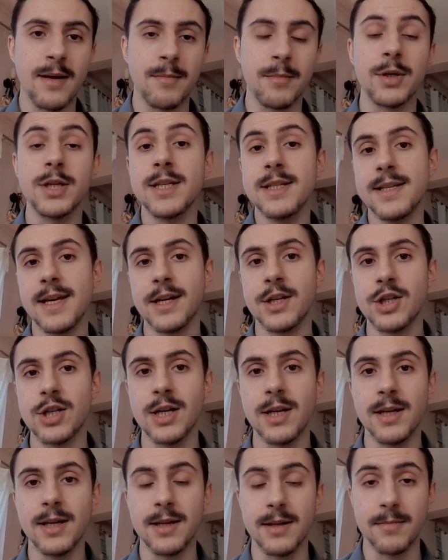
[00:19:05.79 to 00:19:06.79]
but is
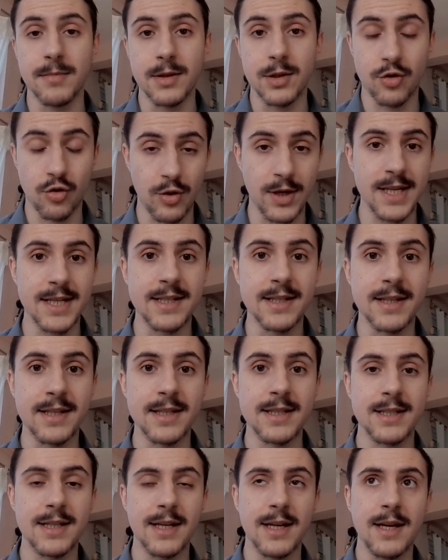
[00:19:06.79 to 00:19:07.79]
actually
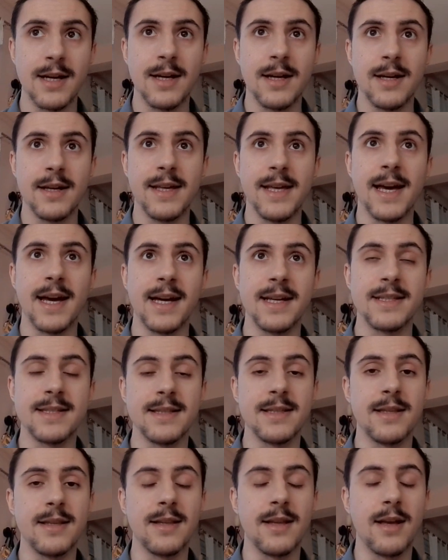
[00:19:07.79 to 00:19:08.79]
treated, he has
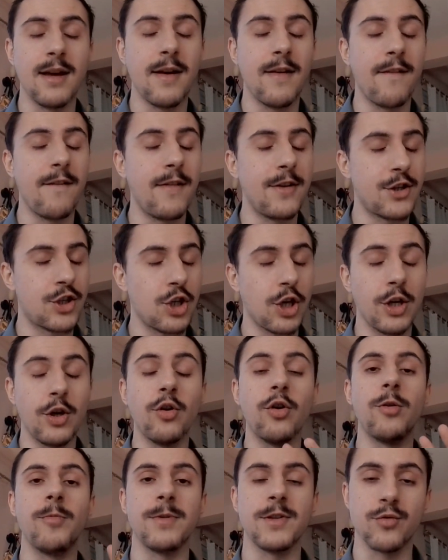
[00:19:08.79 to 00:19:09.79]
a
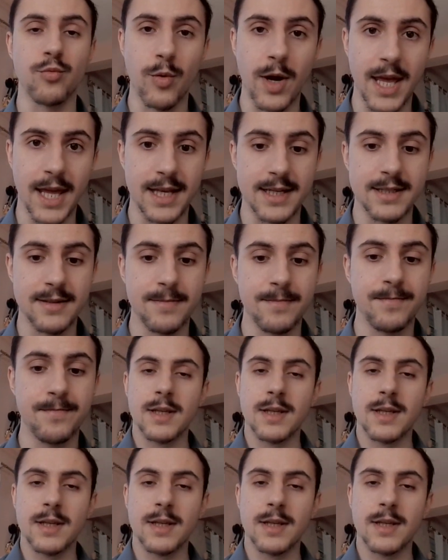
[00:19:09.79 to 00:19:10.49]
ginormous weight.